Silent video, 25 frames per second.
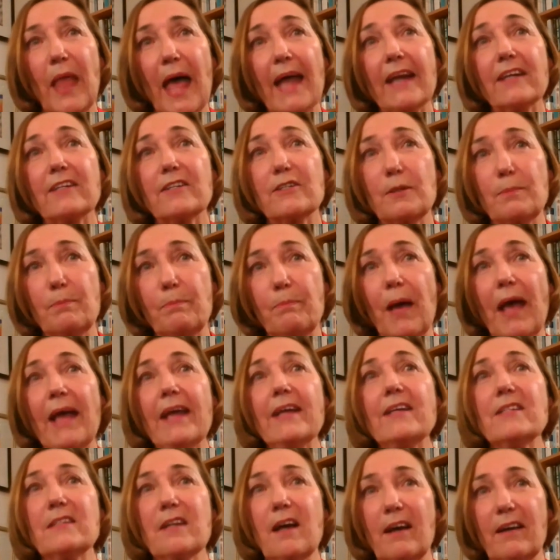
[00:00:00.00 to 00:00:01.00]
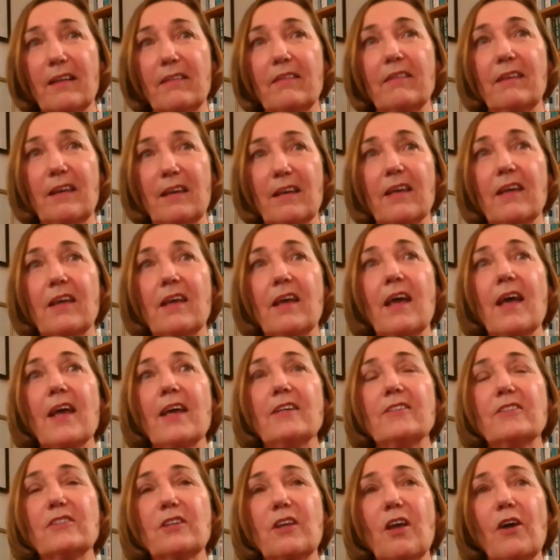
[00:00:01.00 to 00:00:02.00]
That debate, I think,
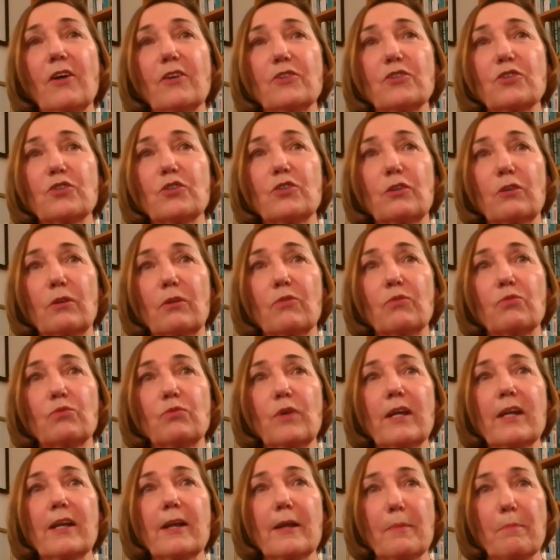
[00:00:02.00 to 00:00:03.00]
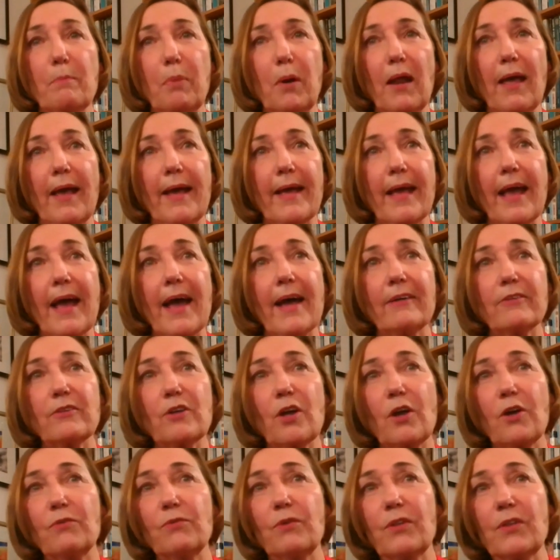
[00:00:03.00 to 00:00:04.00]
is going to really play out
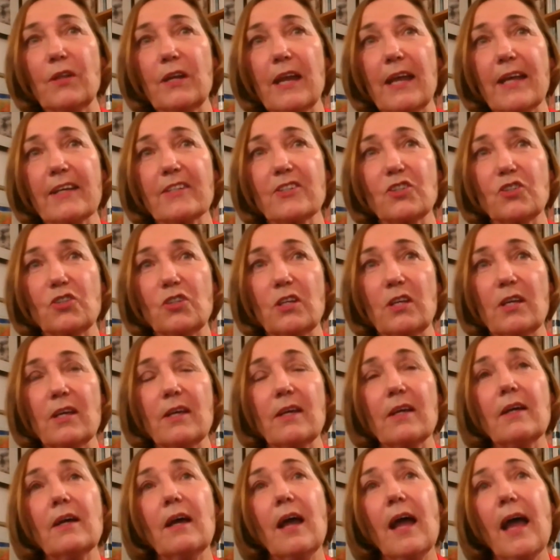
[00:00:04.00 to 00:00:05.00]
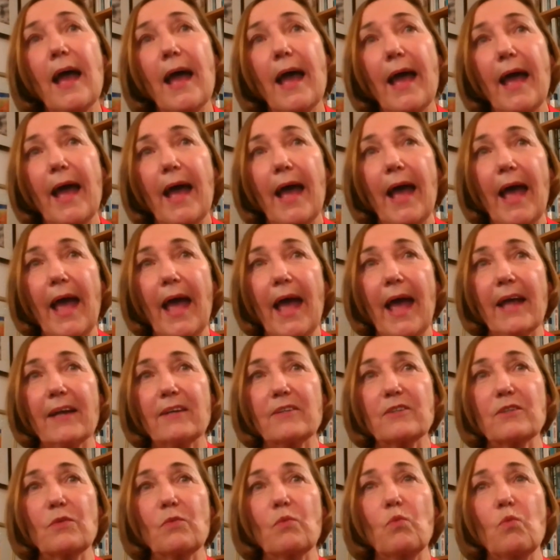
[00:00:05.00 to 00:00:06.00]
over the next year,
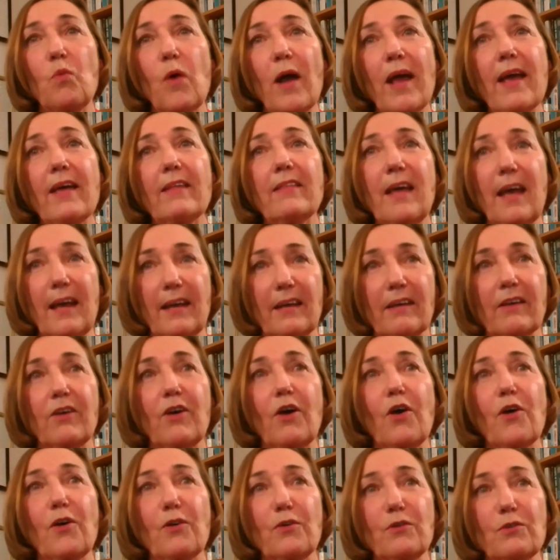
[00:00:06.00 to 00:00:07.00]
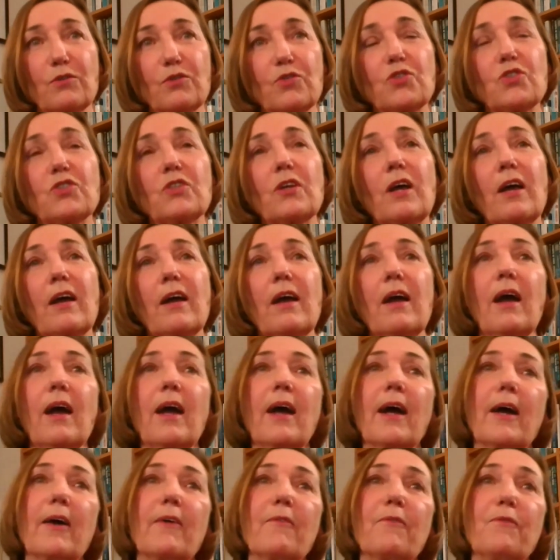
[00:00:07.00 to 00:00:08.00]
and where that goes,
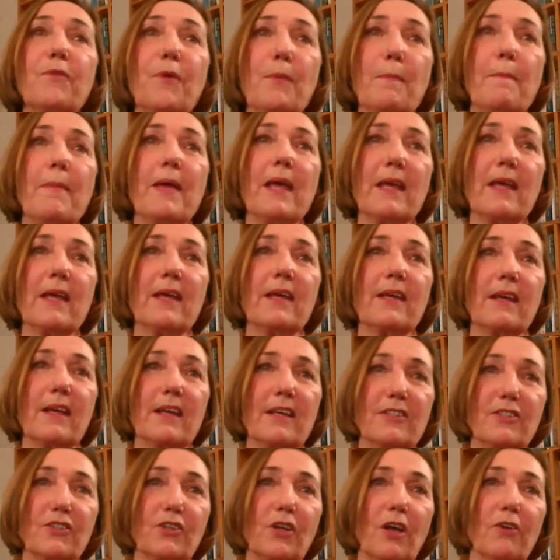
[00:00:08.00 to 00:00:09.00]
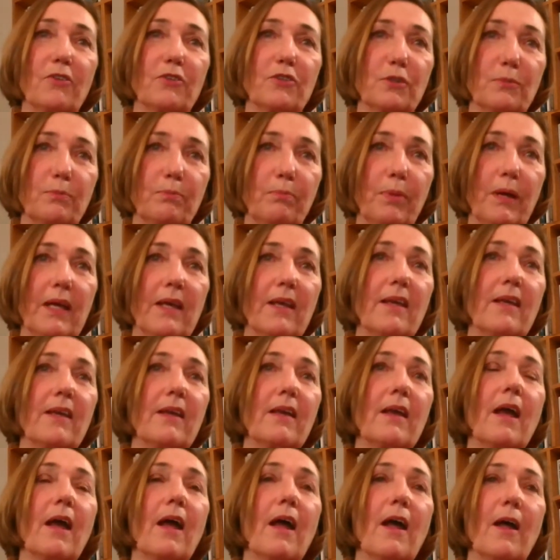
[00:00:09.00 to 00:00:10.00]
for me, is going to
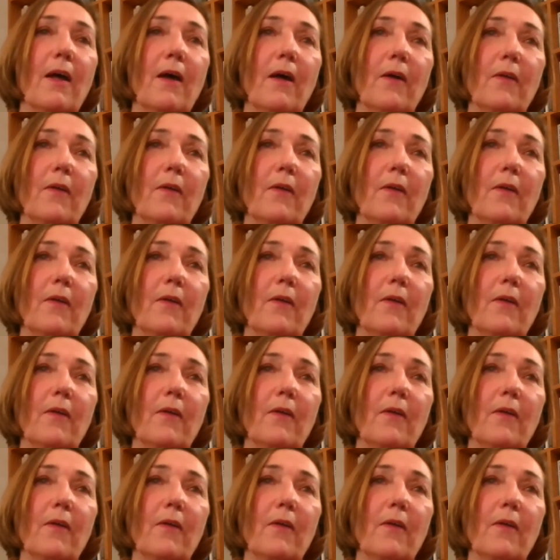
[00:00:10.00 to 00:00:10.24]
be